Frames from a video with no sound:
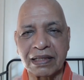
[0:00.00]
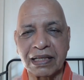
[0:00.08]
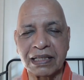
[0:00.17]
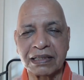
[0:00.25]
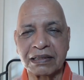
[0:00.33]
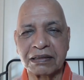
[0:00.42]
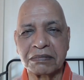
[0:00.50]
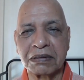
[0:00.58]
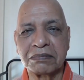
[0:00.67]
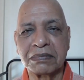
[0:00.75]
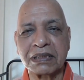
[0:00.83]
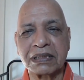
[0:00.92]
and
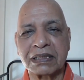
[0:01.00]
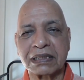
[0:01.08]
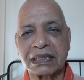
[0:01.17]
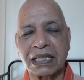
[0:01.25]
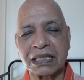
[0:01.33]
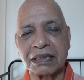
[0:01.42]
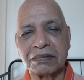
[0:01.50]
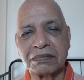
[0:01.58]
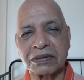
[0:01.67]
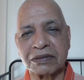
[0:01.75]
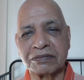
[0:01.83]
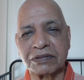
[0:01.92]
remember the
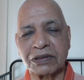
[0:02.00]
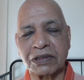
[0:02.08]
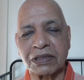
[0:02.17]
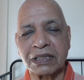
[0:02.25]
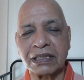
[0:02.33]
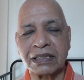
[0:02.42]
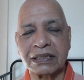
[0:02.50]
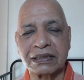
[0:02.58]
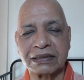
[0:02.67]
times of joy,